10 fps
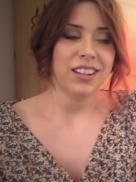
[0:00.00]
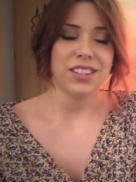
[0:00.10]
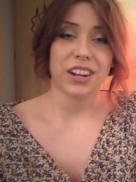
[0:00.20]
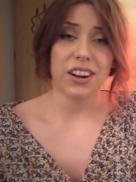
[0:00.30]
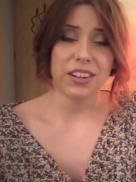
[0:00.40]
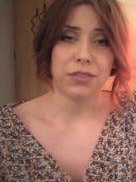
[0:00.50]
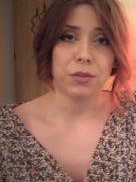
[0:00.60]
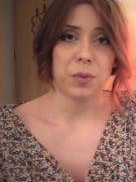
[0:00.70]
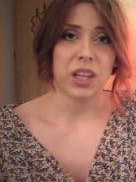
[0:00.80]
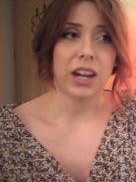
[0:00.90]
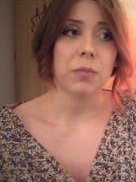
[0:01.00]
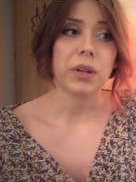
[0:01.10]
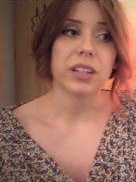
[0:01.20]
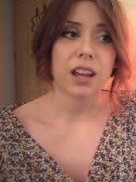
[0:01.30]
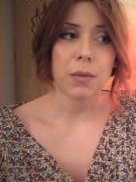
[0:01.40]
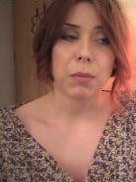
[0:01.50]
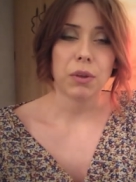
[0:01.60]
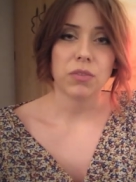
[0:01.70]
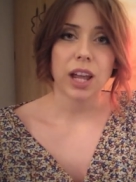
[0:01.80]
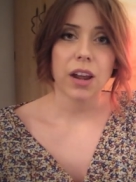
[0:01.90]
started for me there. And by the time I
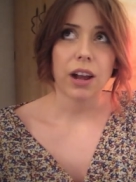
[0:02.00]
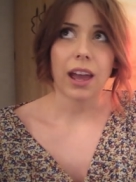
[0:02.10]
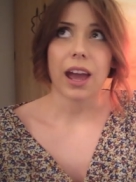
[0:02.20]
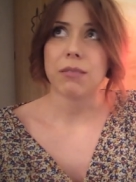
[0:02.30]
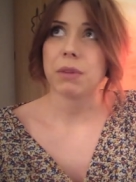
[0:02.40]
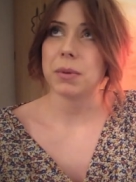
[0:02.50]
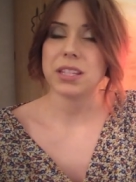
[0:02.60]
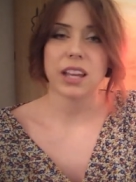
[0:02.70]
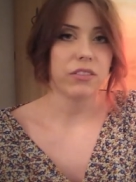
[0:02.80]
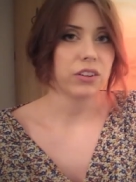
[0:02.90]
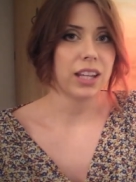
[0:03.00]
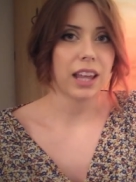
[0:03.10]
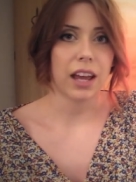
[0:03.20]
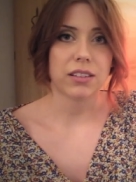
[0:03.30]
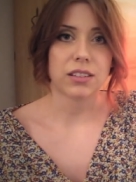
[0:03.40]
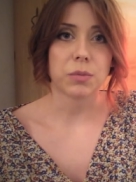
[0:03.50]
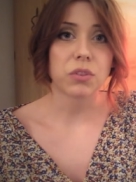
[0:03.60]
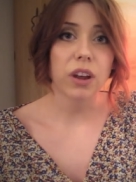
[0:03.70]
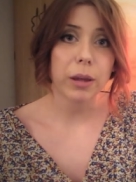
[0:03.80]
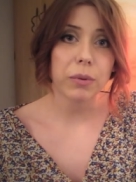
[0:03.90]
moved out, I had maybe seven or 8,000
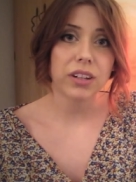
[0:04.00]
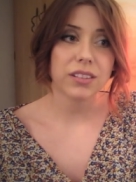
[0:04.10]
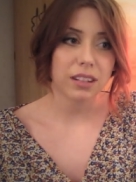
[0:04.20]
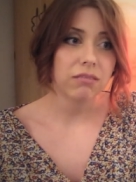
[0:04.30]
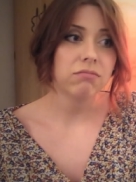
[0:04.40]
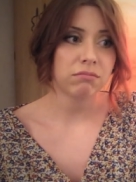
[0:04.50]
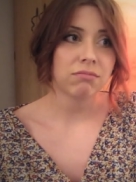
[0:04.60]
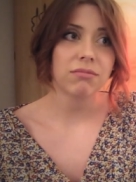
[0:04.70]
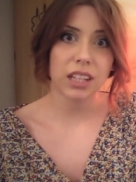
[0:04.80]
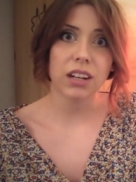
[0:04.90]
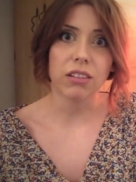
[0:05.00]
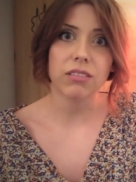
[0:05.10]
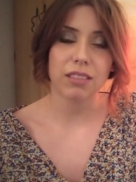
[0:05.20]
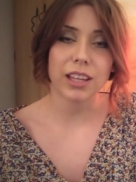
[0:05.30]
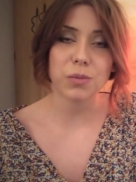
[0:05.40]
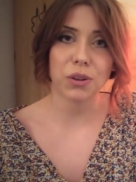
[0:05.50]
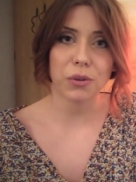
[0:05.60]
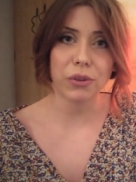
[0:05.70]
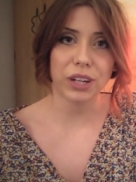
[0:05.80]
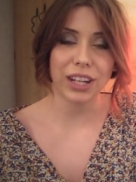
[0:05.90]
subscribers and you know, things were
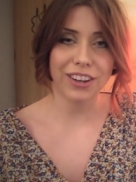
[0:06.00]
going really